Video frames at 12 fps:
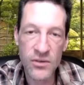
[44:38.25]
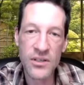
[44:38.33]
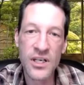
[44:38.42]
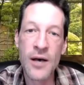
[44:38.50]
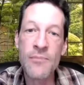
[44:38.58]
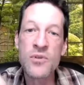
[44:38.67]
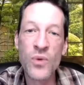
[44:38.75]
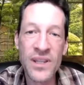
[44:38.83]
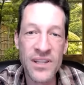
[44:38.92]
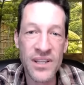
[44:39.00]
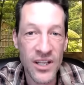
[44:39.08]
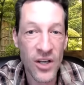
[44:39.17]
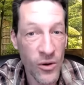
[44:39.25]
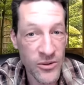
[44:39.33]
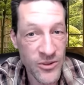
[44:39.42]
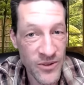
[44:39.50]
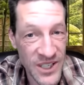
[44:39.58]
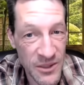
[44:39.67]
comes with it
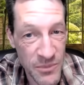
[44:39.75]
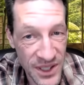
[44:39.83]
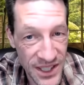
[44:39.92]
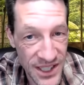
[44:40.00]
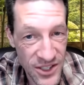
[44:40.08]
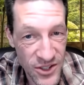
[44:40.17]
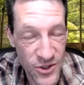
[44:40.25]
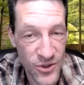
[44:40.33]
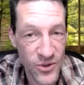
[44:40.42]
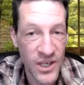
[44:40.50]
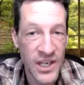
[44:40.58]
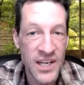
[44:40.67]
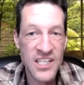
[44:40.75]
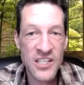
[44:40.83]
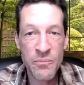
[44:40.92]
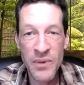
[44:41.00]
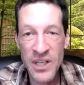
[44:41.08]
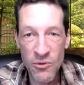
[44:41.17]
also the ability to
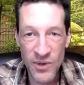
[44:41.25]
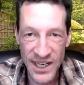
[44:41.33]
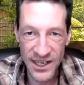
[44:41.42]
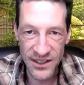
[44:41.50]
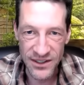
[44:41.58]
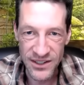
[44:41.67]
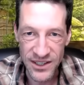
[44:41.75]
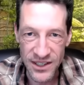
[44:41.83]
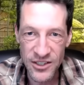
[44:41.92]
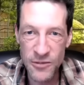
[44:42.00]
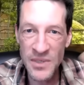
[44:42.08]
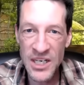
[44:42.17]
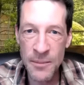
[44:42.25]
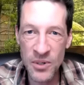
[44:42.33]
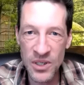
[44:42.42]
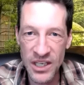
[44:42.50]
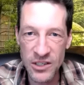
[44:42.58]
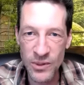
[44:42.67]
spin reality to
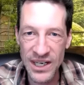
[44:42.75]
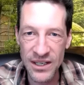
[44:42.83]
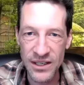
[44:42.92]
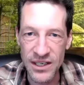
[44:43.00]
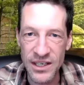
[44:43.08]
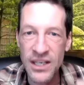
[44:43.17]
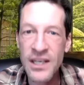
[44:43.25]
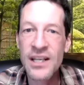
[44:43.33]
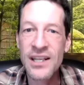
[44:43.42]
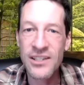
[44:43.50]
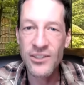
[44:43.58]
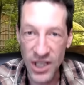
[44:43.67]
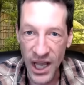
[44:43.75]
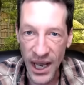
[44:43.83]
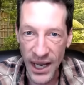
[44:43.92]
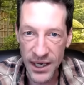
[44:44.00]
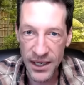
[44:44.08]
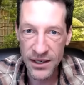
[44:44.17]
manipulate reality to
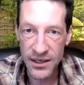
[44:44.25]
lie